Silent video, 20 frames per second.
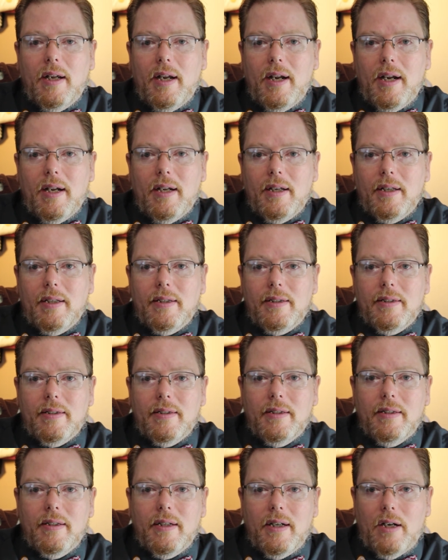and
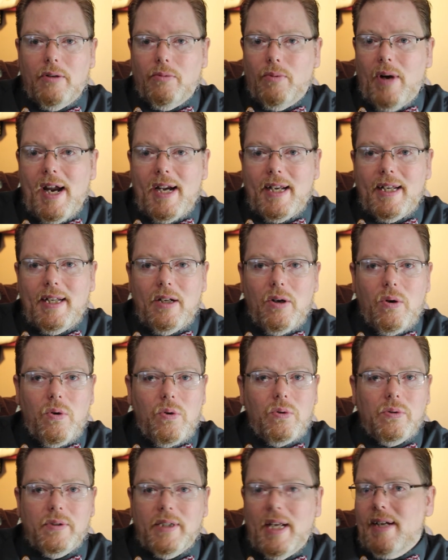a ratty,
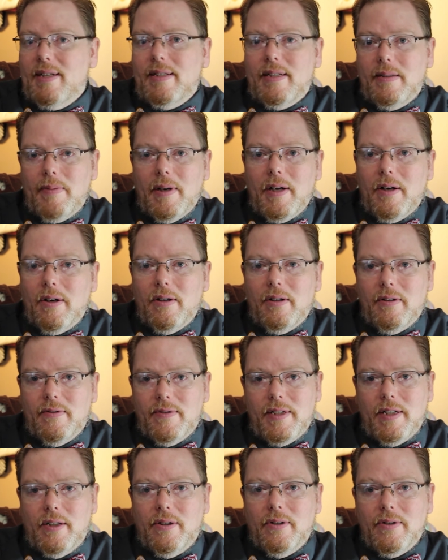old, nasty pair of
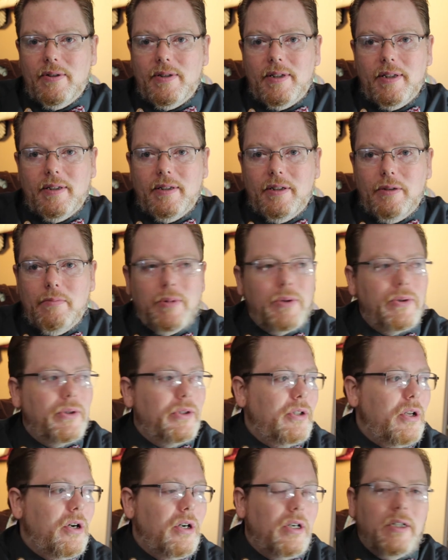sneakers that you mow the
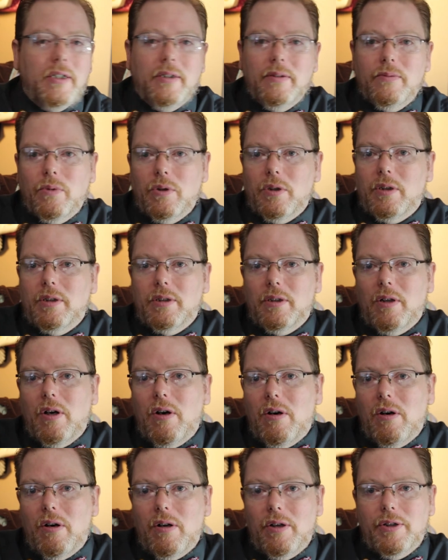lawn, work on the
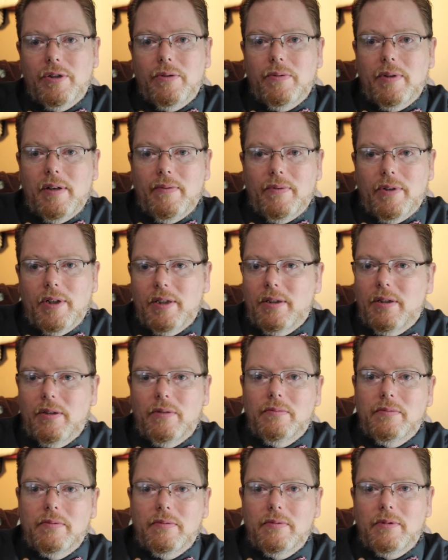car, do whatever.
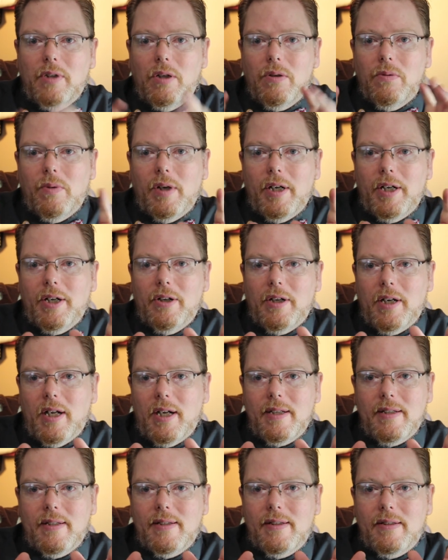Don't wear your
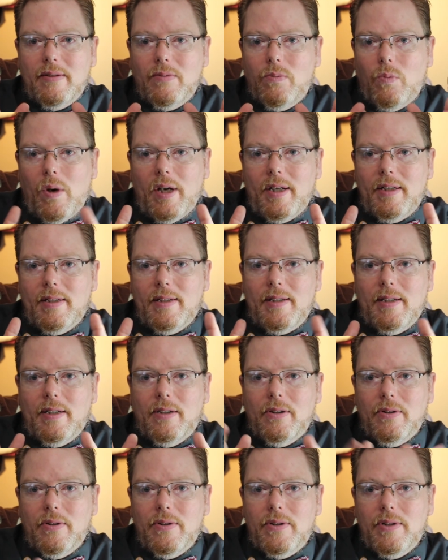nice white
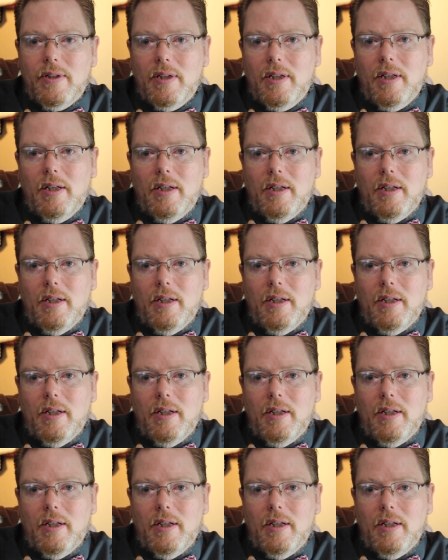sneakers.